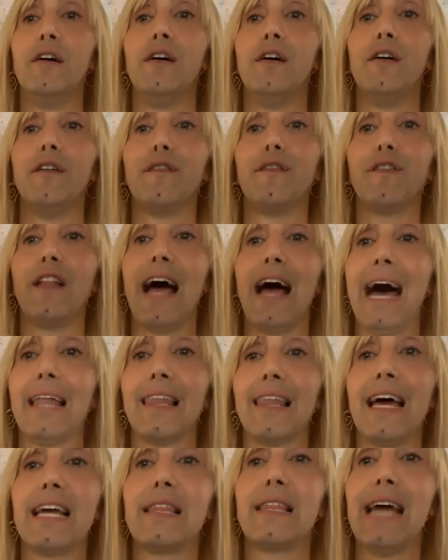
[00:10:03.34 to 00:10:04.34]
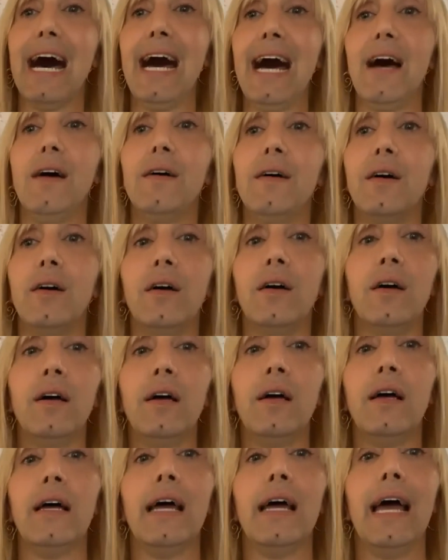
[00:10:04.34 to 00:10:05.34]
flat like that.
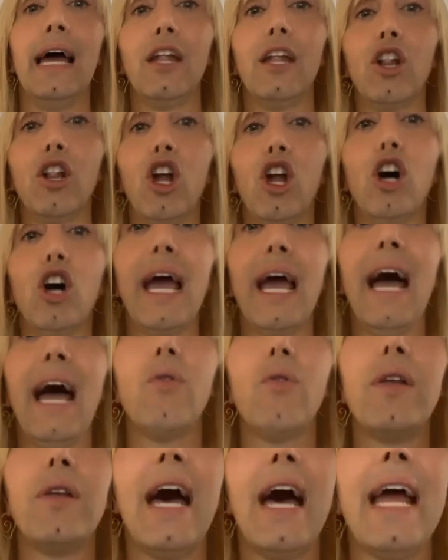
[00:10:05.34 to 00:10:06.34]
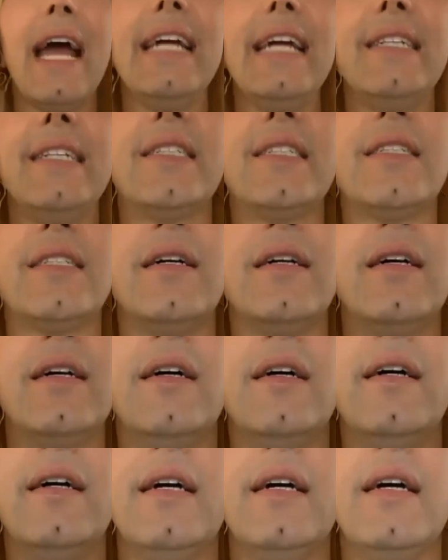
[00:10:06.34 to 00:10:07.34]
And look how nice
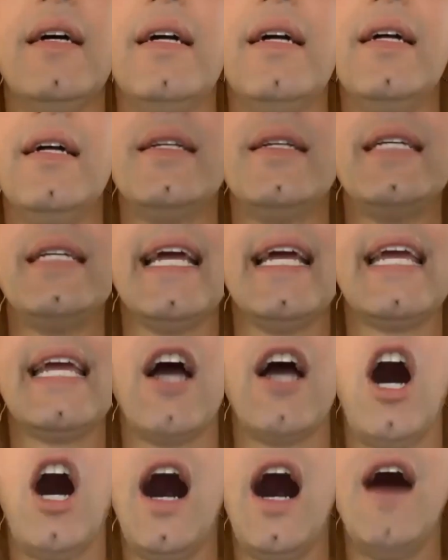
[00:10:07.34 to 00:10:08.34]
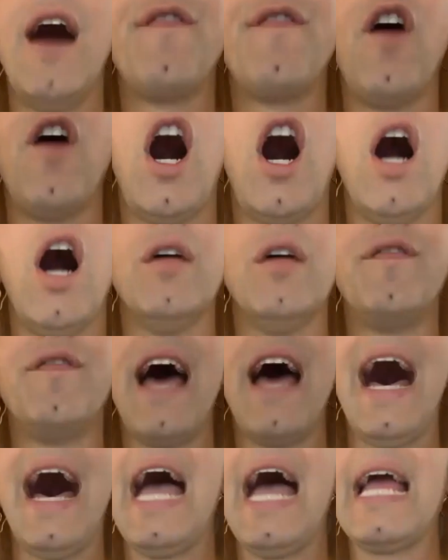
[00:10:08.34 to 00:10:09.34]
taking off all of
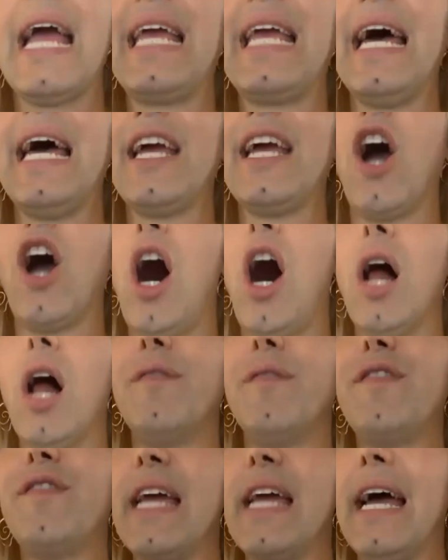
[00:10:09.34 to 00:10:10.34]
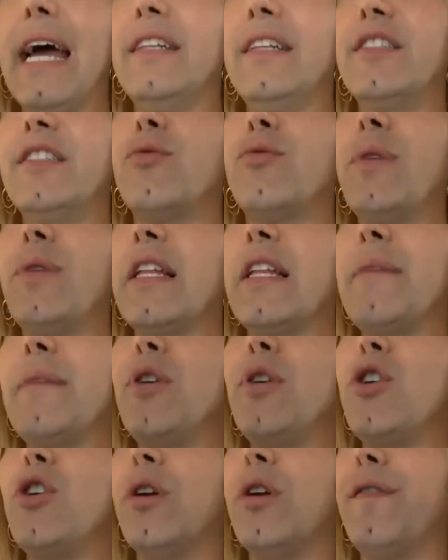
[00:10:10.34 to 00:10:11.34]
that, getting all of the ends really
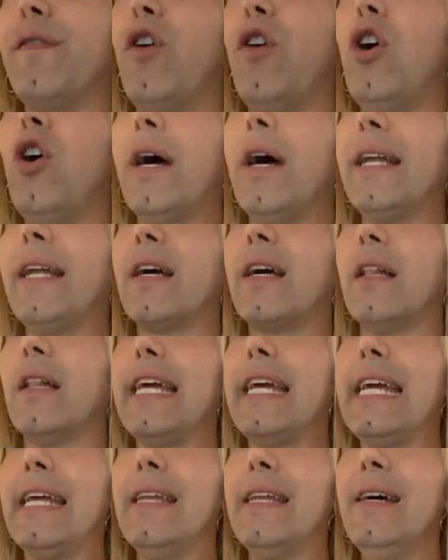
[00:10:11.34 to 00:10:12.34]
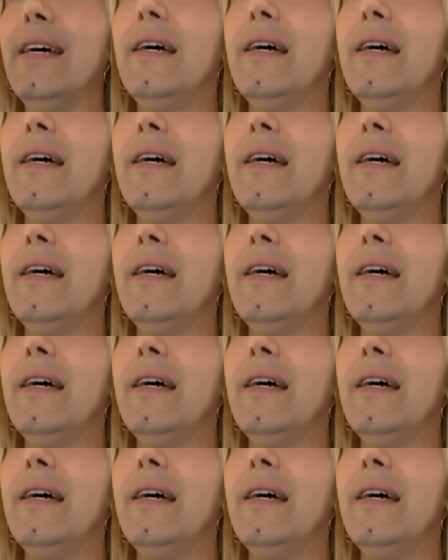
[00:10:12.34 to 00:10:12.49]
beautiful and clean.